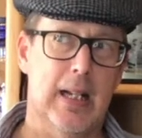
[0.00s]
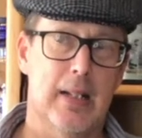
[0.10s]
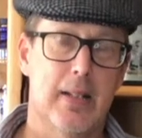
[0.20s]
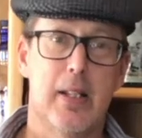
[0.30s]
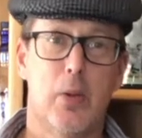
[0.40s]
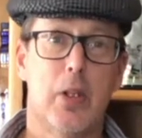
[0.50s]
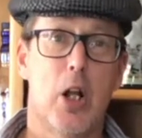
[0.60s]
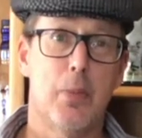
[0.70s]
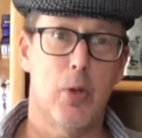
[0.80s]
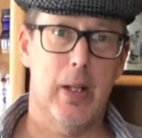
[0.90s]
stick with
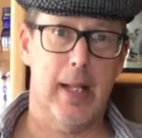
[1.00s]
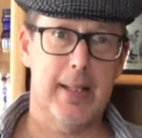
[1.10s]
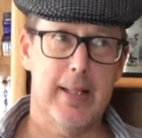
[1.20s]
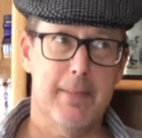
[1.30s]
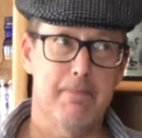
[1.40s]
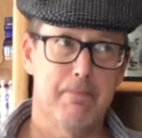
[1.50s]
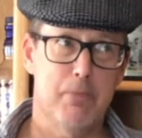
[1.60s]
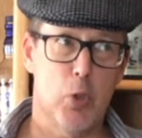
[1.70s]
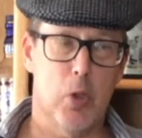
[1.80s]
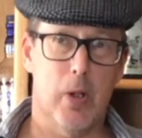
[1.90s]
Ardmore Legacy
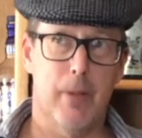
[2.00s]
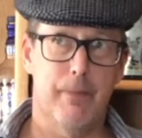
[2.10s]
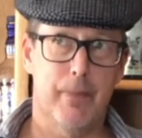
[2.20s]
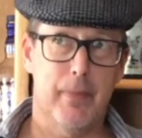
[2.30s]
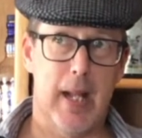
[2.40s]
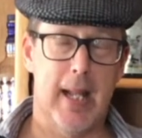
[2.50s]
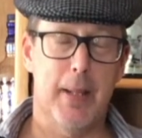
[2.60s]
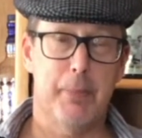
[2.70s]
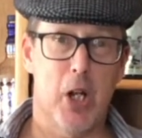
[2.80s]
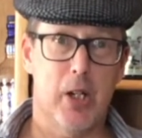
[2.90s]
or
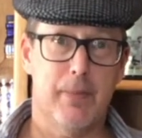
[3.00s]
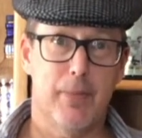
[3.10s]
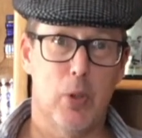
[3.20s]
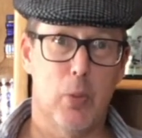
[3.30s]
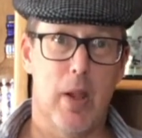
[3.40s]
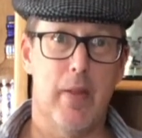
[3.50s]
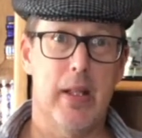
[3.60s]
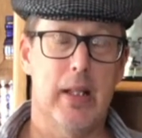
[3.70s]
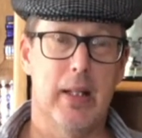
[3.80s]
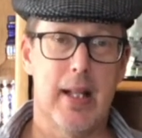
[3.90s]
Highland Park or one of
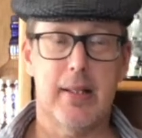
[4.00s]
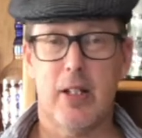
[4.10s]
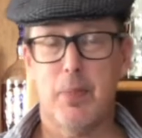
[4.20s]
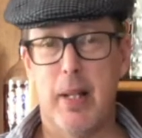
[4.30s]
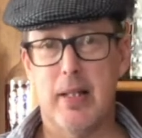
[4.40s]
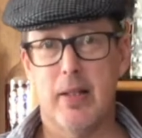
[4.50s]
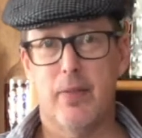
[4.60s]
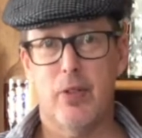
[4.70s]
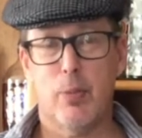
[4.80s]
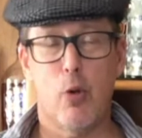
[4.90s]
the less
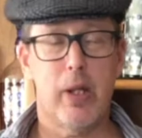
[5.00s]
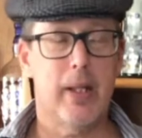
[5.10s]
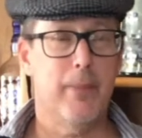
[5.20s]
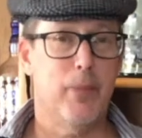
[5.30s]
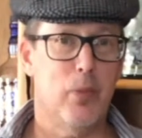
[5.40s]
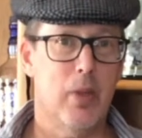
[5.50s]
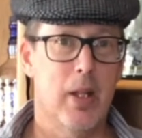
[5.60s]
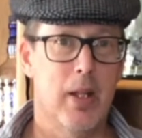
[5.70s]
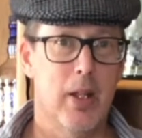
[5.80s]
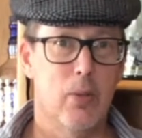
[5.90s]
expensive smoky
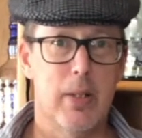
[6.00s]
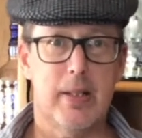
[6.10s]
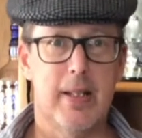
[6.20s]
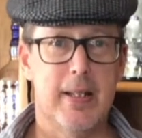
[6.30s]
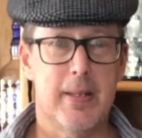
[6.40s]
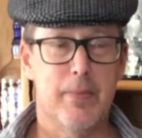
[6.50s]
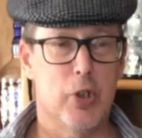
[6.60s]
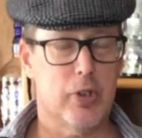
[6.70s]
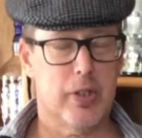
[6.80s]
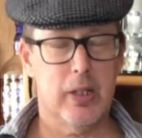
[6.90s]
whiskeys.
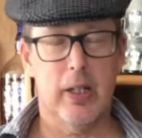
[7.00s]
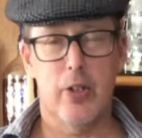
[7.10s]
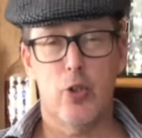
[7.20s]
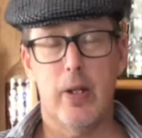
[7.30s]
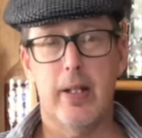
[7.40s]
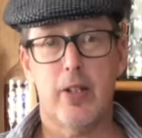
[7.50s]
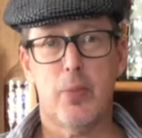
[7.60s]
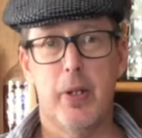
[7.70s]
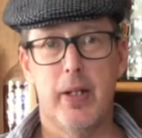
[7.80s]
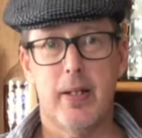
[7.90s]
You'll still enjoy the
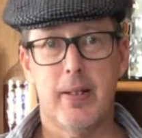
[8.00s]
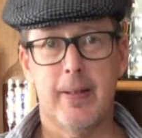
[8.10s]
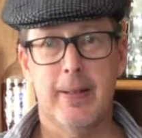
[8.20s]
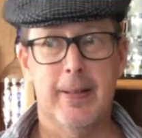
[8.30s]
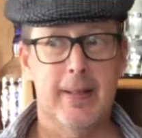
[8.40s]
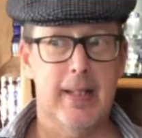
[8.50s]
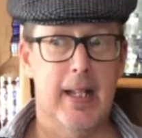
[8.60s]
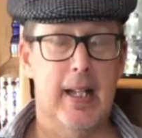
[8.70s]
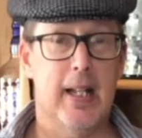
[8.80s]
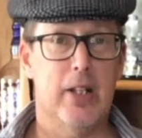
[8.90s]
experience
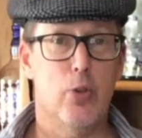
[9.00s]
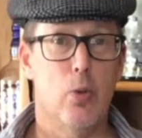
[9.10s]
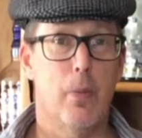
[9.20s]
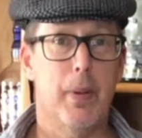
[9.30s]
and you won't be